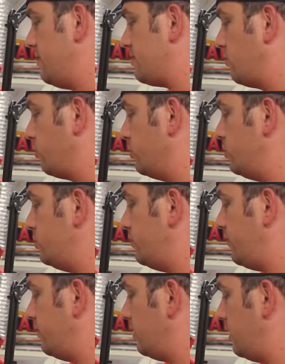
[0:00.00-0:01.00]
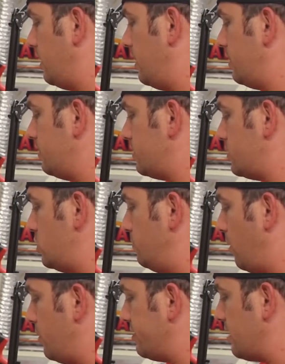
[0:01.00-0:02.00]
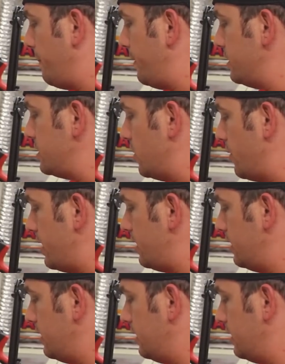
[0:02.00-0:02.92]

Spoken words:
this groove, two bolts up into it.